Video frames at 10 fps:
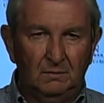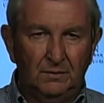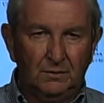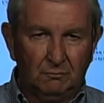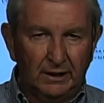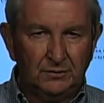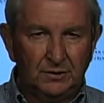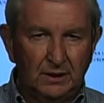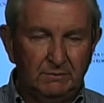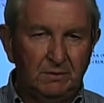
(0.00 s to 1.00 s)
the right
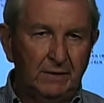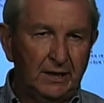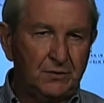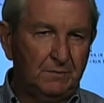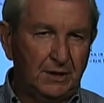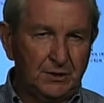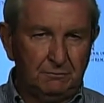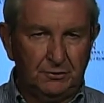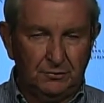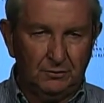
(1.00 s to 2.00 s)
time to maximize
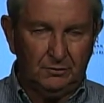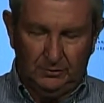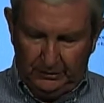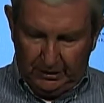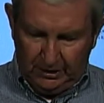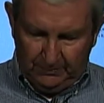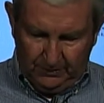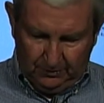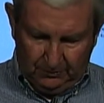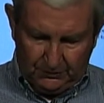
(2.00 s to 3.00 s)
the return on the
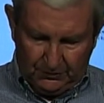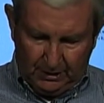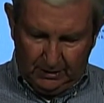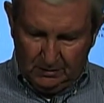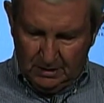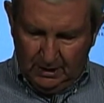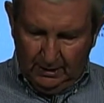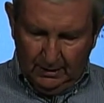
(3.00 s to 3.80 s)
IPO sale?